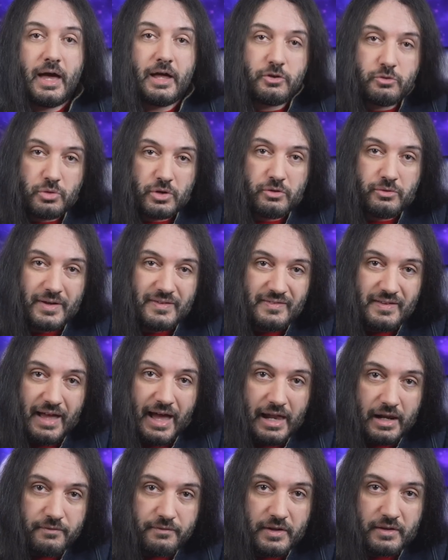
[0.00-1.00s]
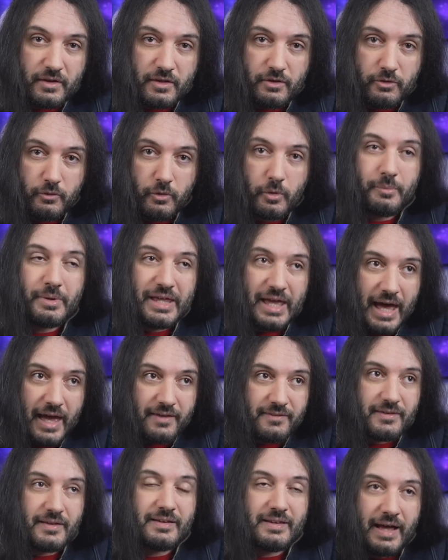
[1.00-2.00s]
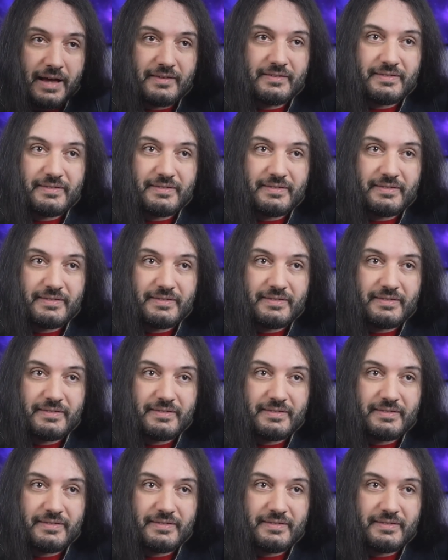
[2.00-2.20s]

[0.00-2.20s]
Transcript: And to address the elephant in the room, yes, it does